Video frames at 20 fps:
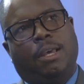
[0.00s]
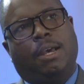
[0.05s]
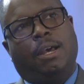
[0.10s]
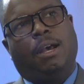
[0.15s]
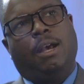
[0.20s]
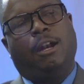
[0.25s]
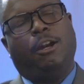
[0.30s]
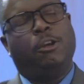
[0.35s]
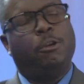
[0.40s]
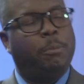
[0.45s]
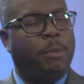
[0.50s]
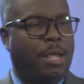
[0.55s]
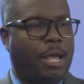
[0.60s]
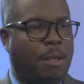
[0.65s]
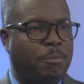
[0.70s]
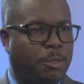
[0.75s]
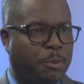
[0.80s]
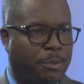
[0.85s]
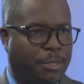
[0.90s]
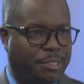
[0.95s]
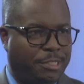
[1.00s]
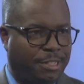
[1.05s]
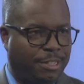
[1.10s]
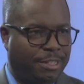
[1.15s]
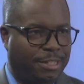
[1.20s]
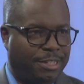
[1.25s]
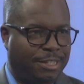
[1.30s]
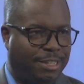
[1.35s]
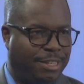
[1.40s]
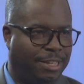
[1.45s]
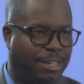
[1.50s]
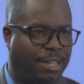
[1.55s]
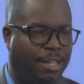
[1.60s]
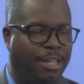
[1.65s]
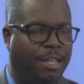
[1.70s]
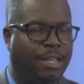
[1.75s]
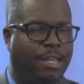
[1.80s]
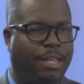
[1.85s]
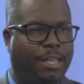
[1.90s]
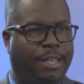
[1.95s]
I'm going to be optimistic,
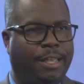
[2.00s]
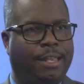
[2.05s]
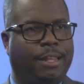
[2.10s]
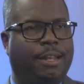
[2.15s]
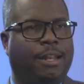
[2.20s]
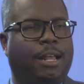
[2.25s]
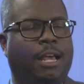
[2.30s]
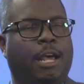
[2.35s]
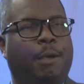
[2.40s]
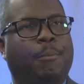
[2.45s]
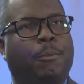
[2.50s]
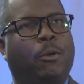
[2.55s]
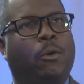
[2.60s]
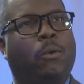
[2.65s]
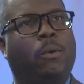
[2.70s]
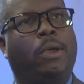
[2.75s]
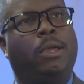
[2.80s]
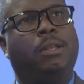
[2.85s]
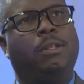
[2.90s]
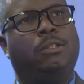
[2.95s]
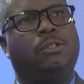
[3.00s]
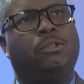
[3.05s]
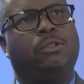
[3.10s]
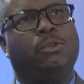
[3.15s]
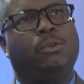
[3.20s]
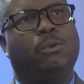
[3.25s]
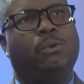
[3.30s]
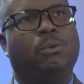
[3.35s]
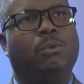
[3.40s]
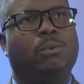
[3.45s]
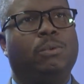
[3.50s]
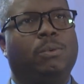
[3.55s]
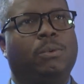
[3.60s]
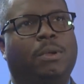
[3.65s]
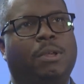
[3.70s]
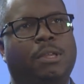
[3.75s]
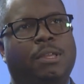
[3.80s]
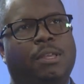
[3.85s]
and I'm going to